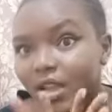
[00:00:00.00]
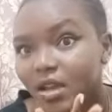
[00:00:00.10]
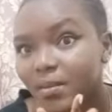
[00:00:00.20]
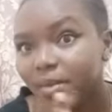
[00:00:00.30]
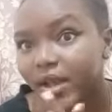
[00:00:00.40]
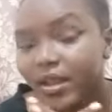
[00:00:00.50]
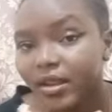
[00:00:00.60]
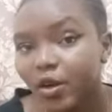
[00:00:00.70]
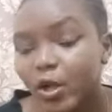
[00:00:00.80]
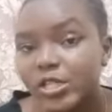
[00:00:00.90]
but
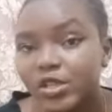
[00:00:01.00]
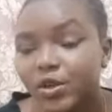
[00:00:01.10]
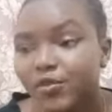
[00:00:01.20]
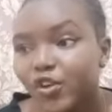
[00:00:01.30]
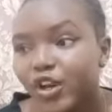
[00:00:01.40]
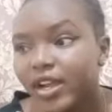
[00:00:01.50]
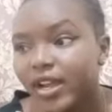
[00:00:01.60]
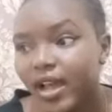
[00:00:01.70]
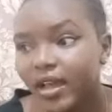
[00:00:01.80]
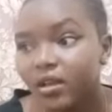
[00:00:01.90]
also for a
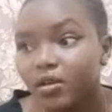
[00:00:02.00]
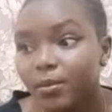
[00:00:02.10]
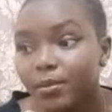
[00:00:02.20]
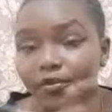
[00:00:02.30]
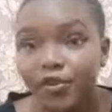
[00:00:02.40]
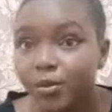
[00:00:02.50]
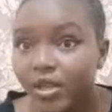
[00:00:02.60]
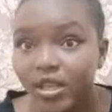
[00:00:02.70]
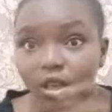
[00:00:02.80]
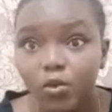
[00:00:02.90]
guy, for
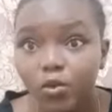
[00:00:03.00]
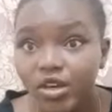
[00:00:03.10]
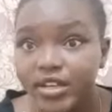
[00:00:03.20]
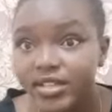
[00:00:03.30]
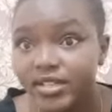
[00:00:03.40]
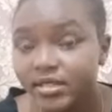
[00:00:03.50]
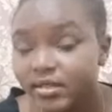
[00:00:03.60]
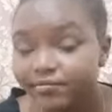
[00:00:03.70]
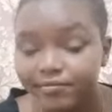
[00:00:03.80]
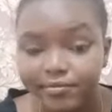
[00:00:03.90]
me, it works.
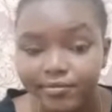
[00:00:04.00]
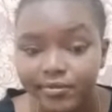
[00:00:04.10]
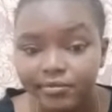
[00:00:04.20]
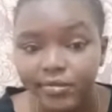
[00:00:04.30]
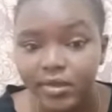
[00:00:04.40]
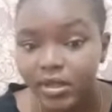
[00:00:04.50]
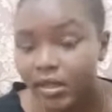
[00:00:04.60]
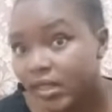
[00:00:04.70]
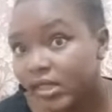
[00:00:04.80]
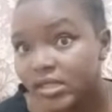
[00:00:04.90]

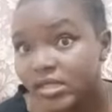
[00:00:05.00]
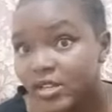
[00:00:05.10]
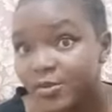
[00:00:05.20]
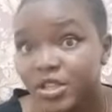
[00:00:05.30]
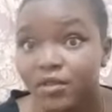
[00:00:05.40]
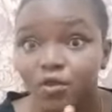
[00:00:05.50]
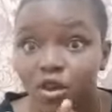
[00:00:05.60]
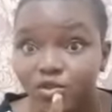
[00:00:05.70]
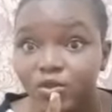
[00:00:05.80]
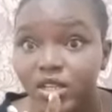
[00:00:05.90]
These tips have
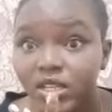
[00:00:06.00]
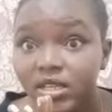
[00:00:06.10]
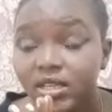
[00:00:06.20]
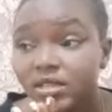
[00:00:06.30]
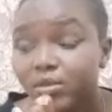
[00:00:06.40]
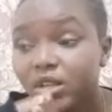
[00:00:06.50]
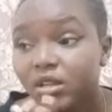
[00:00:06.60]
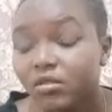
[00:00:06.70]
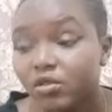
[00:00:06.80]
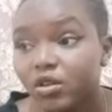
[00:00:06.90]
worked really, it's
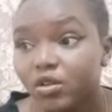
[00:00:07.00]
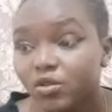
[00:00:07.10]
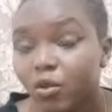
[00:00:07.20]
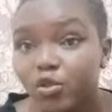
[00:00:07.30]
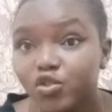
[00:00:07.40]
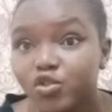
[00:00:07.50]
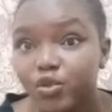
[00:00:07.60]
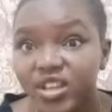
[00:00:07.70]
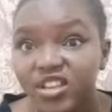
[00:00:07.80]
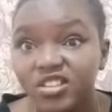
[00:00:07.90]
been, you know, almost two
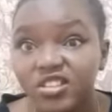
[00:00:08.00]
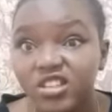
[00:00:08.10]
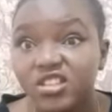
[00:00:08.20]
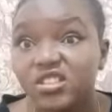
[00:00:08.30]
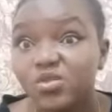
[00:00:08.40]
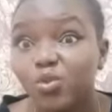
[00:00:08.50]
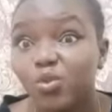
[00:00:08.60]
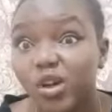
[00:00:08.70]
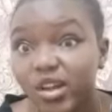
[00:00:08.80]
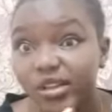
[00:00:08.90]
years and it's
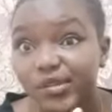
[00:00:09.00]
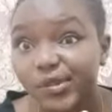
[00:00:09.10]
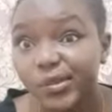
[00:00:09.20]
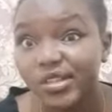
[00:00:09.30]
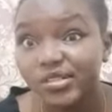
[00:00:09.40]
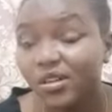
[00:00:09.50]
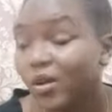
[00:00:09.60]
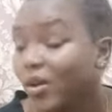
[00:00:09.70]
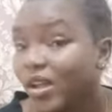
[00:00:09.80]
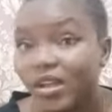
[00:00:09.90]
working for me. So,
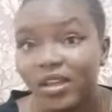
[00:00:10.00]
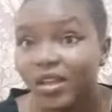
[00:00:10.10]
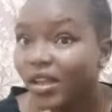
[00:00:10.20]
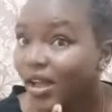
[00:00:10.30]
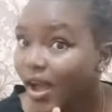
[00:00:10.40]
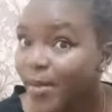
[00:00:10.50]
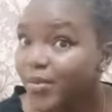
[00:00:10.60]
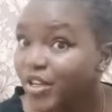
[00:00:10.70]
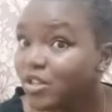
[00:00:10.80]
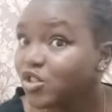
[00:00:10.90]
I'm
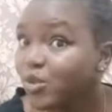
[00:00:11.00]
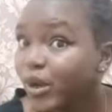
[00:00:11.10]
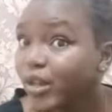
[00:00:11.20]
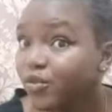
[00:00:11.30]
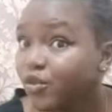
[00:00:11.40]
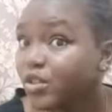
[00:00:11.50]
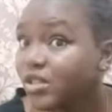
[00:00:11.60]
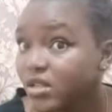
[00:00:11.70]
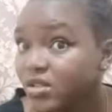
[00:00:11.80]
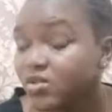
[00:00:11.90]
pretty sure if you
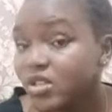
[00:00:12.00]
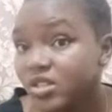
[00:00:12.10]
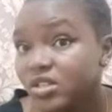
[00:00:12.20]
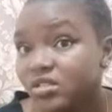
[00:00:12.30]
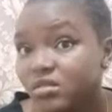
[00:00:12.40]
stick to these